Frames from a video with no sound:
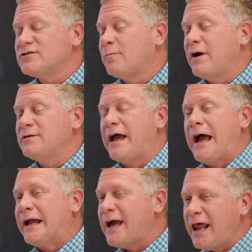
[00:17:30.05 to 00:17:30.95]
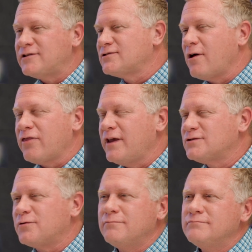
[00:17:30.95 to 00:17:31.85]
a surprise. I kind of saw
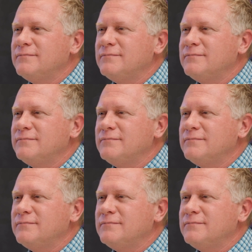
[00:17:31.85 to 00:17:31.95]
things